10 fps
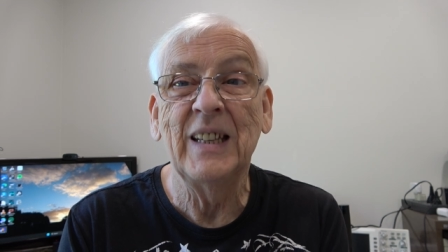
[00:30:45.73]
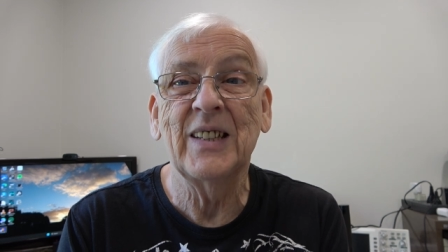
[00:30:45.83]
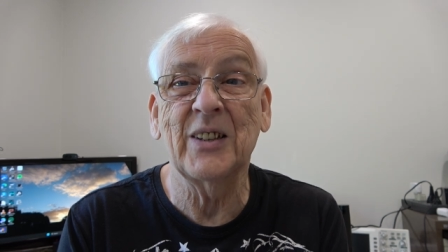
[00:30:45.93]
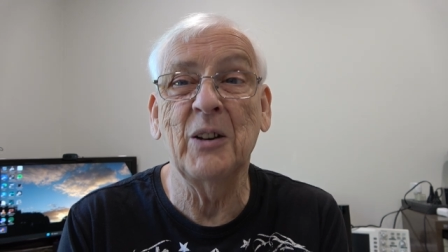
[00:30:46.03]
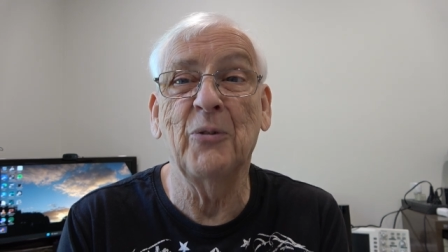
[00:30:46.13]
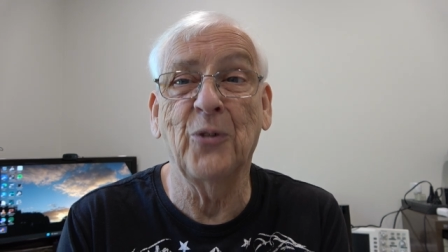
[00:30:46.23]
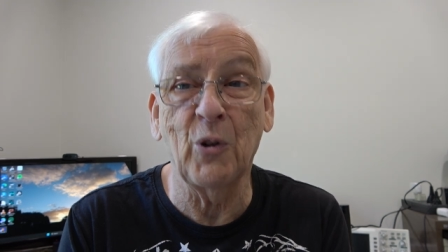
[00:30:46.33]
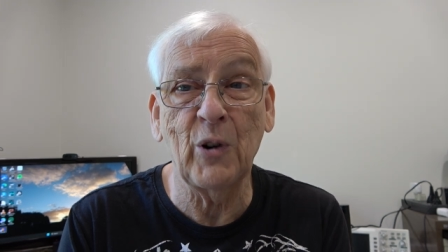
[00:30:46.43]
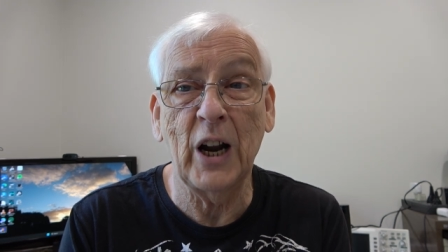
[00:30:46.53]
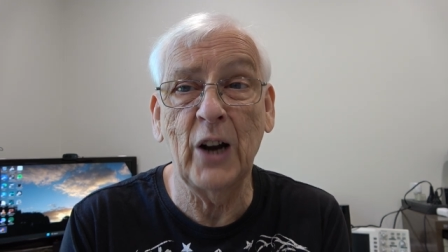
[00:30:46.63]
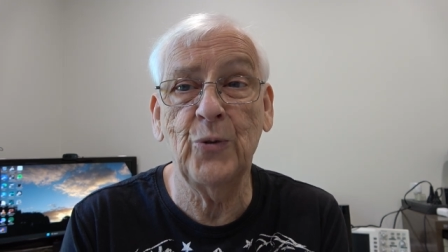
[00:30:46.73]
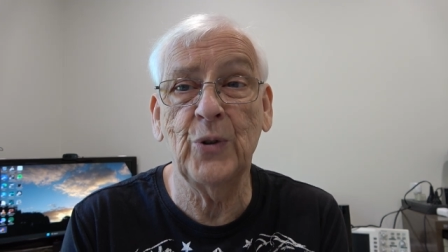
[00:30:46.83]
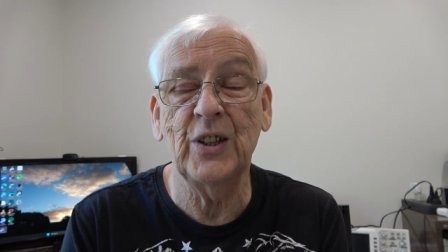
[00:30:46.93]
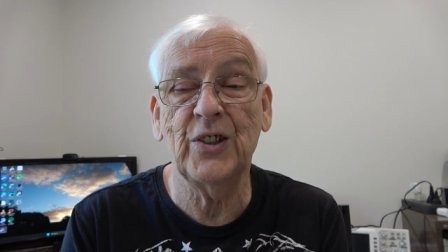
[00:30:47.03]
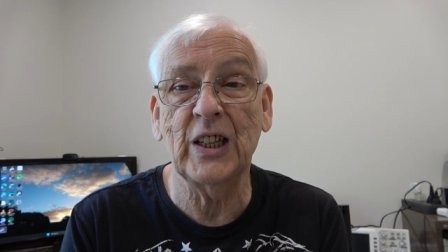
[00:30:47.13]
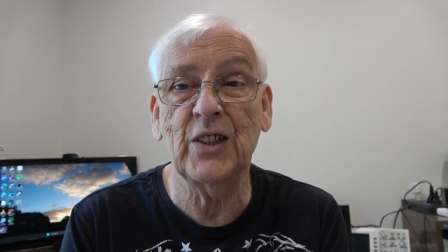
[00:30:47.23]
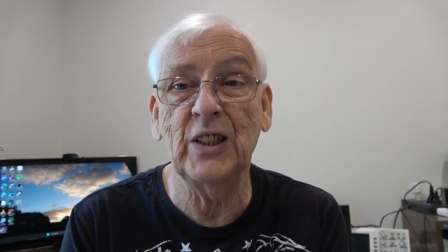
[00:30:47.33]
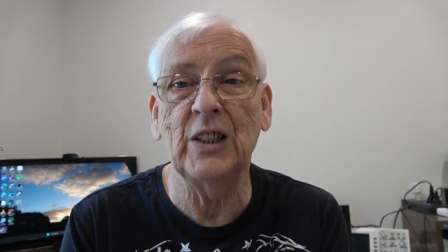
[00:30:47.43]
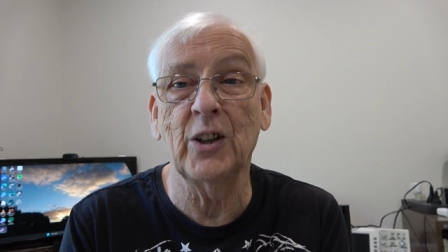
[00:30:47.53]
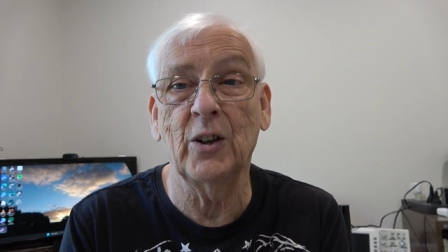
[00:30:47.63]
So for
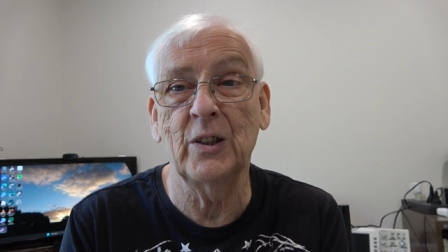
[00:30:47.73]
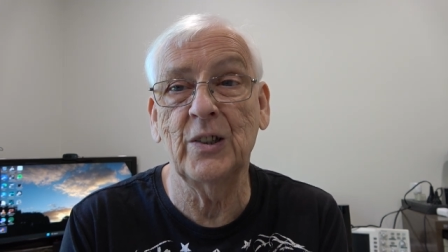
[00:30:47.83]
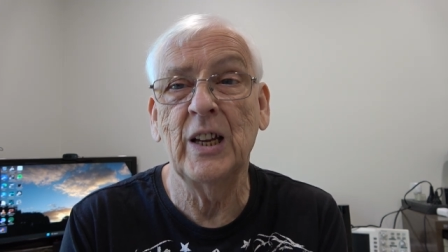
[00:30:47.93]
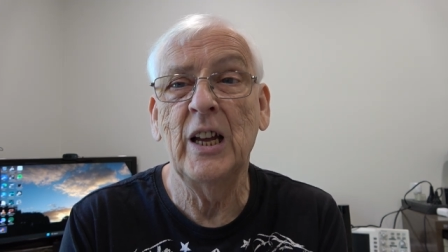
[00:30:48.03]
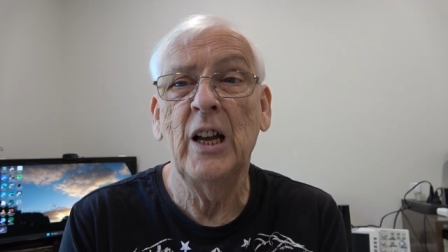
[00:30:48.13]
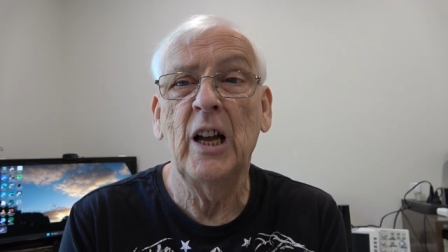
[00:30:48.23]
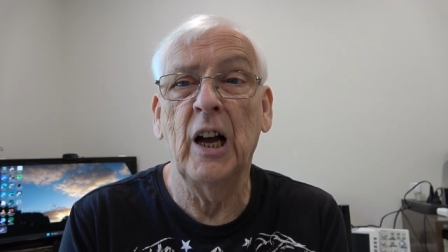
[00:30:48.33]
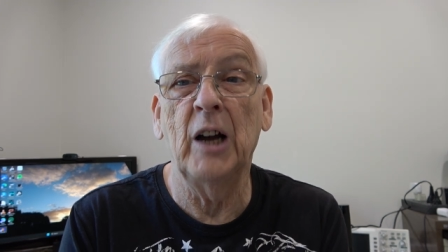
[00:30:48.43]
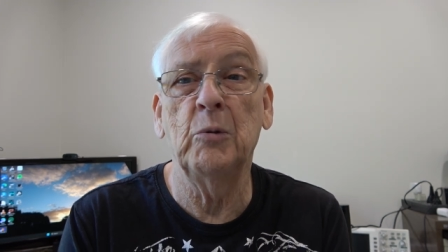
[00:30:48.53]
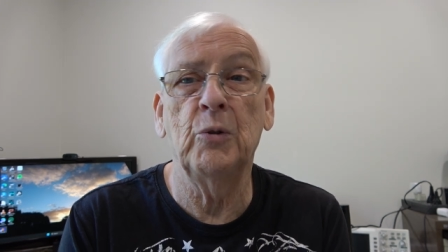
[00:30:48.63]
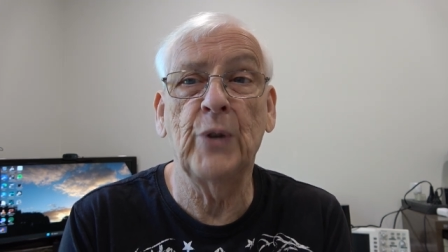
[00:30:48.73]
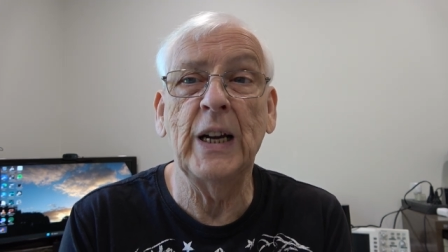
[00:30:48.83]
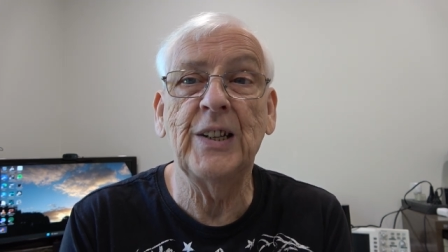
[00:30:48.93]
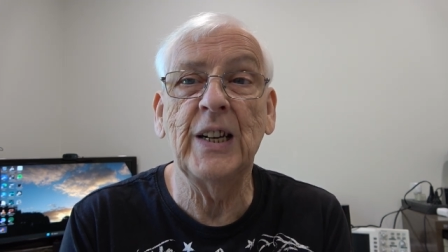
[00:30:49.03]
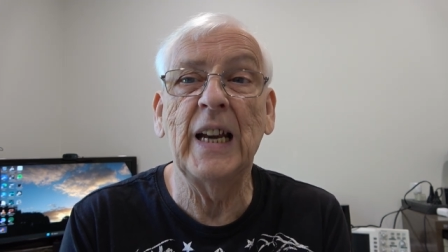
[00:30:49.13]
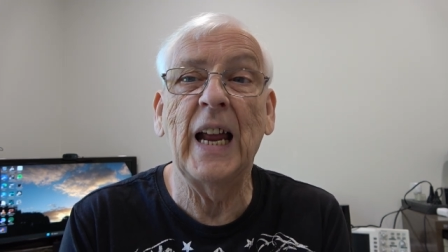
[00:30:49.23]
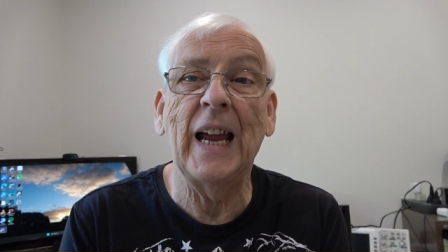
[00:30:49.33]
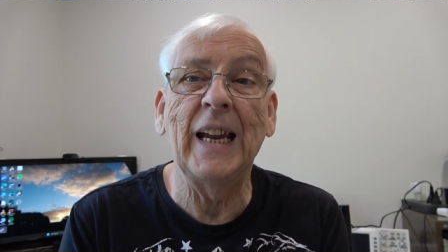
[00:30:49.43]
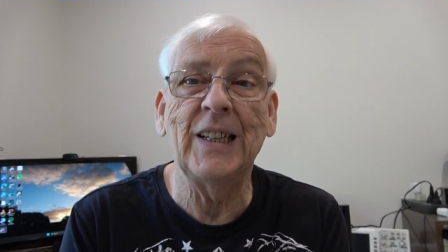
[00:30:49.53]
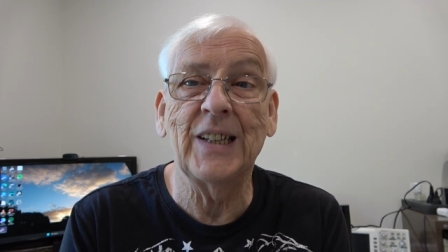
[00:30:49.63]
$160, I would rate it
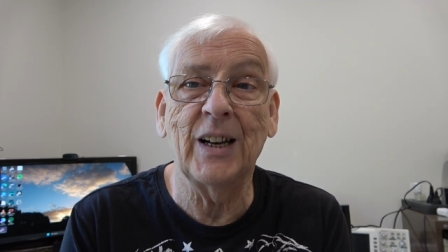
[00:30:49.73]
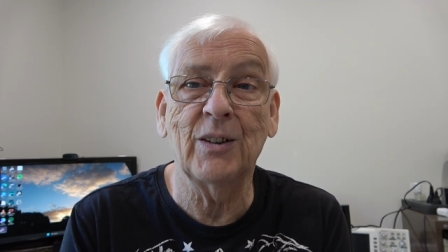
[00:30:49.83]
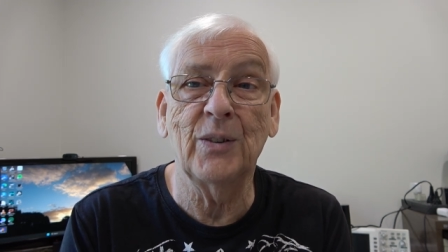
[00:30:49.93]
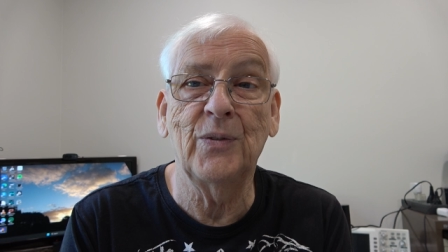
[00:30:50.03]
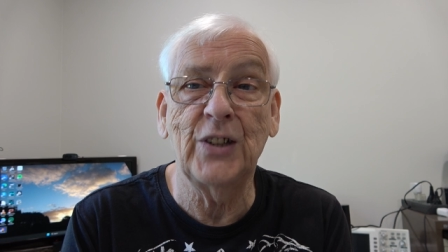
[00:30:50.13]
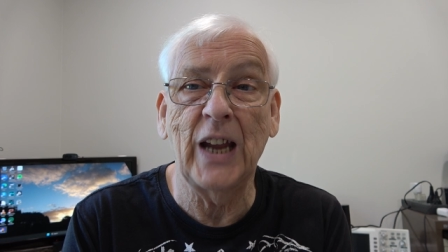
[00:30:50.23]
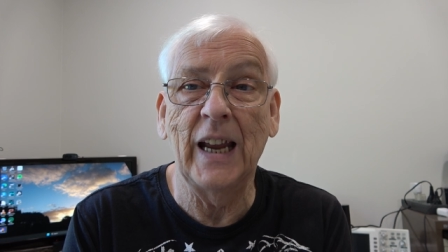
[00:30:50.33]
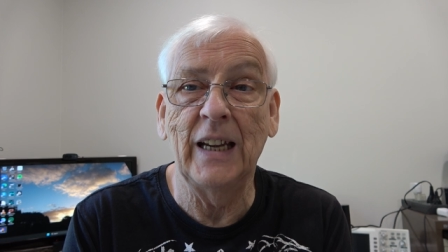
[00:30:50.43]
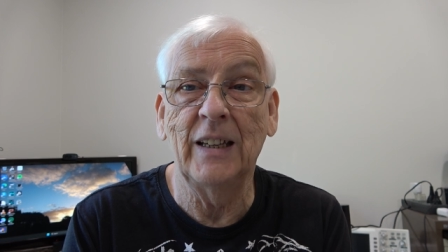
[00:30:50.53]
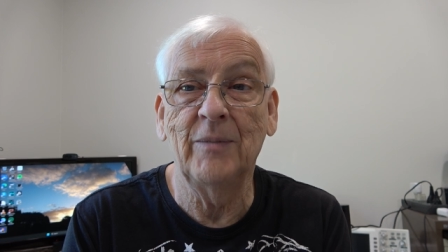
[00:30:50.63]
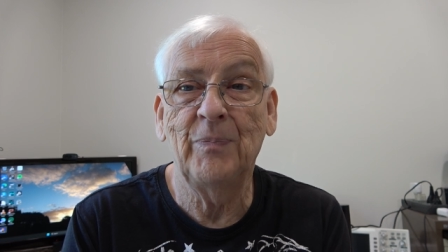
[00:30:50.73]
8 out of 10.